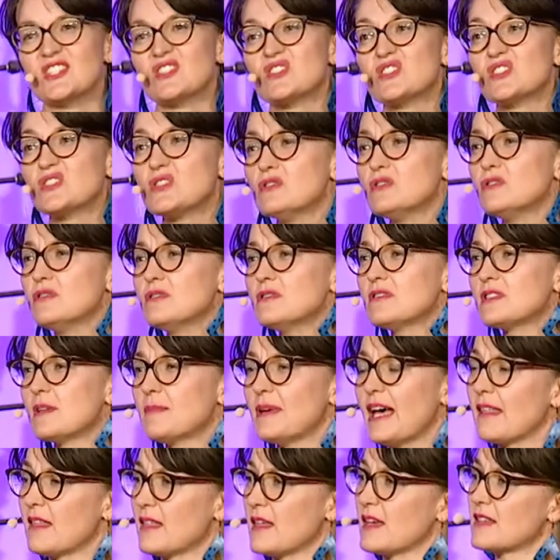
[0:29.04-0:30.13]
in schools
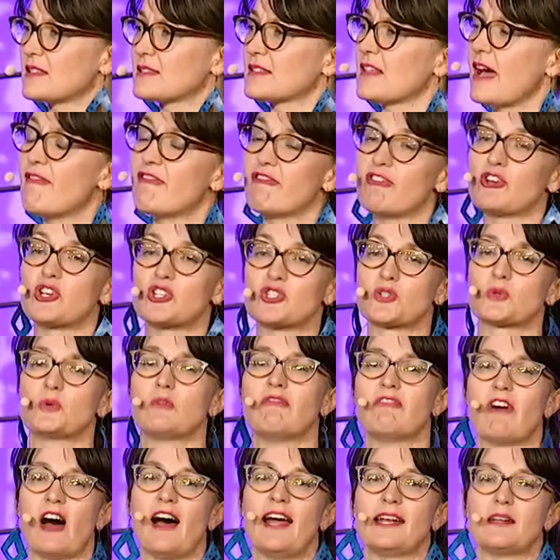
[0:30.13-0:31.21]
about things like
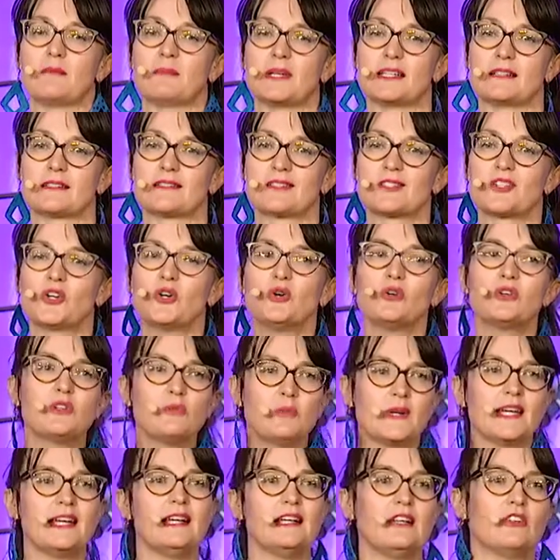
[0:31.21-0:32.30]
virtual vitamins.
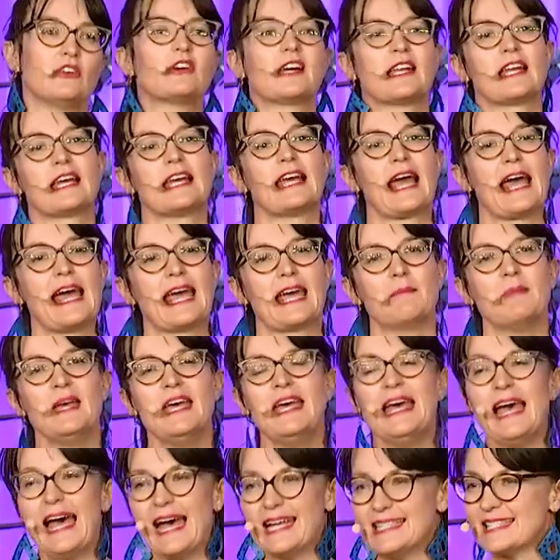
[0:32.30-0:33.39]
Could we look at a game
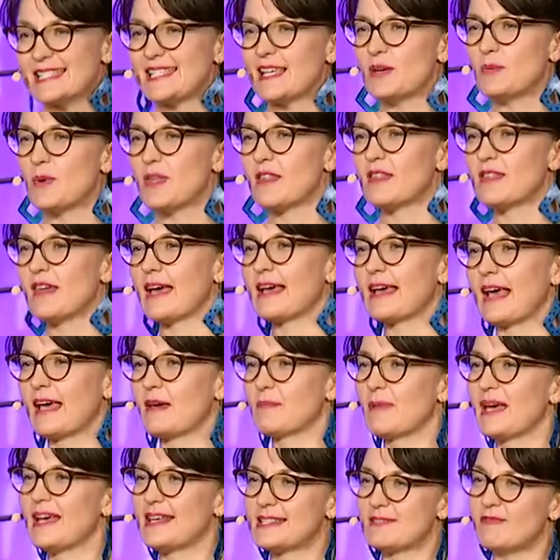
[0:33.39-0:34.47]
and see whether that
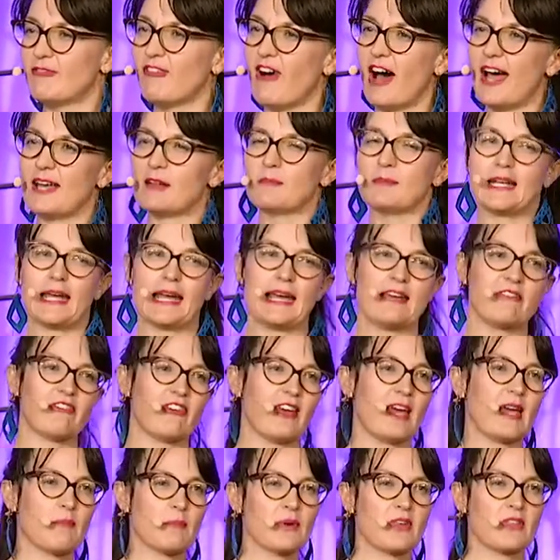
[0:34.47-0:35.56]
game has vitamin E
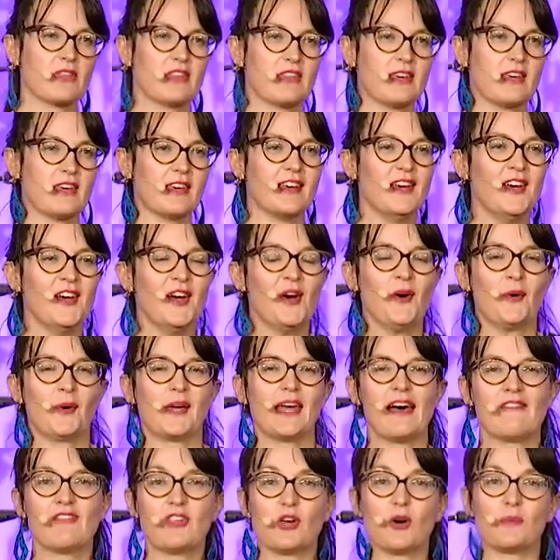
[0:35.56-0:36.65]
for empathy?
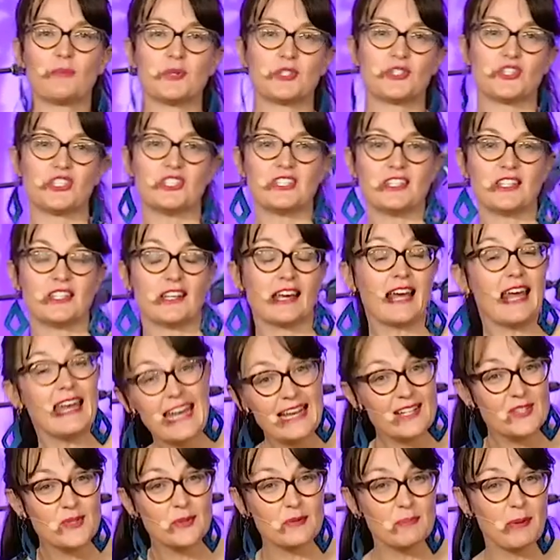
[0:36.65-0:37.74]
We have the opportunity to
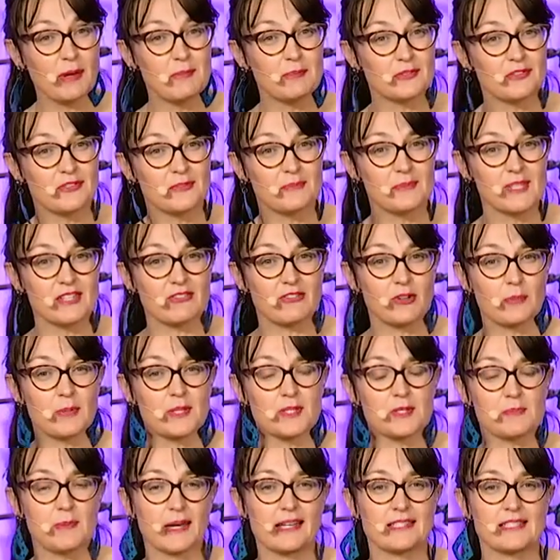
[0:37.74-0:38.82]
connect with people from different
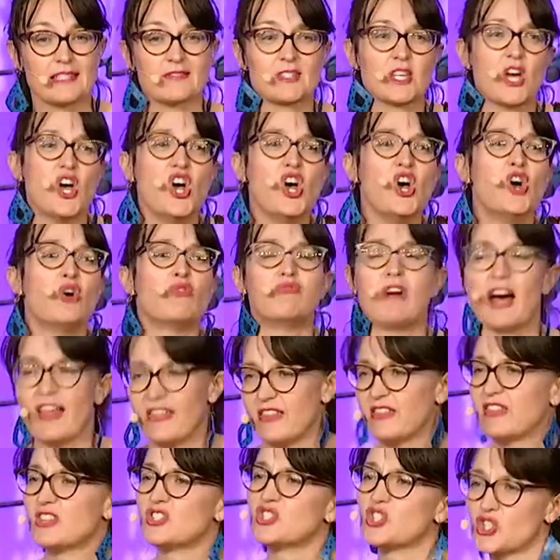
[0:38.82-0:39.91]
perspectives
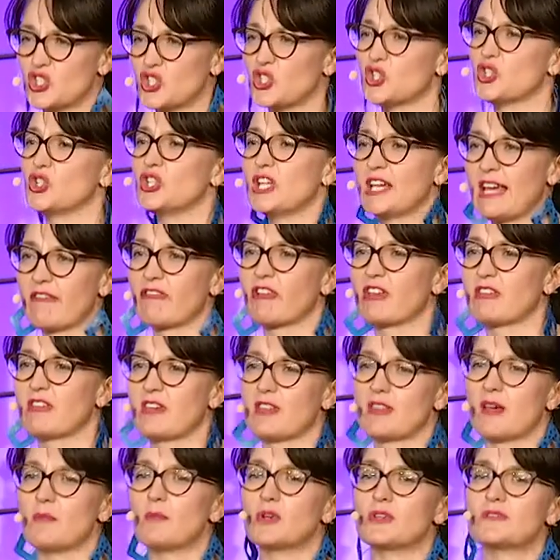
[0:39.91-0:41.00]
rather than just shooting
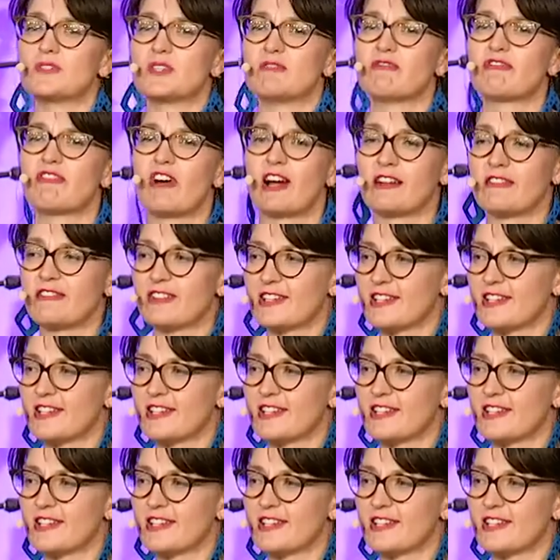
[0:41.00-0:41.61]
everything that moves in front of